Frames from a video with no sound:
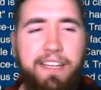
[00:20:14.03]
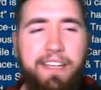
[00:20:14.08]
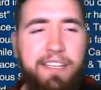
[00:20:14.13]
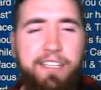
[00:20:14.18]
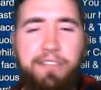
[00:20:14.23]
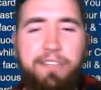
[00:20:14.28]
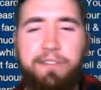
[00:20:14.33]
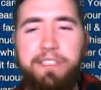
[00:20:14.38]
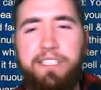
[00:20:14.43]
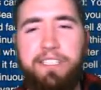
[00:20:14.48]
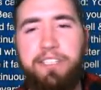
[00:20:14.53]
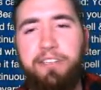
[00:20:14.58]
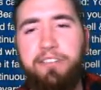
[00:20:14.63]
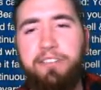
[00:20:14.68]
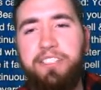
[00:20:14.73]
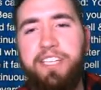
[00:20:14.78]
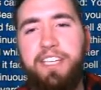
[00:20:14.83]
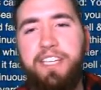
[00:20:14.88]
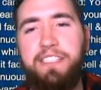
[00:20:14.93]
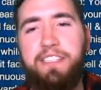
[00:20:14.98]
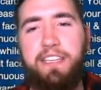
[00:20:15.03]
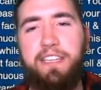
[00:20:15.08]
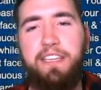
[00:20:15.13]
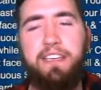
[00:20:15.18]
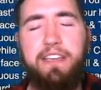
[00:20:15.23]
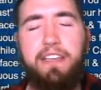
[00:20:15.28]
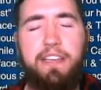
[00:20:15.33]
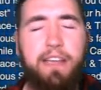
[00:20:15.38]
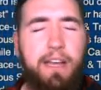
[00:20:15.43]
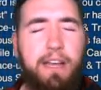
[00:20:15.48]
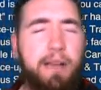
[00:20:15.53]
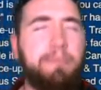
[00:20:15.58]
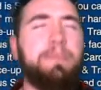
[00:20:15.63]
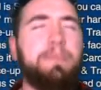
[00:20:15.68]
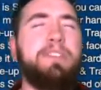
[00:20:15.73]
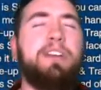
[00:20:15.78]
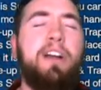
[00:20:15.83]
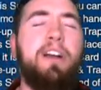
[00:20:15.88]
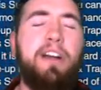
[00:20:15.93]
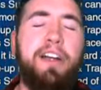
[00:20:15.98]
to do it to you, Jesse. I'm
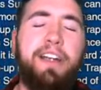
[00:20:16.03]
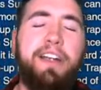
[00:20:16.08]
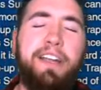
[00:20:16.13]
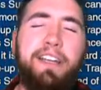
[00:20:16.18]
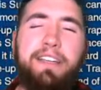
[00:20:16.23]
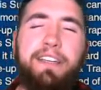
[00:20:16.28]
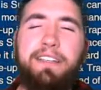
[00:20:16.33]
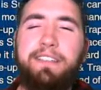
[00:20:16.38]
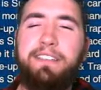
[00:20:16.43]
sorry.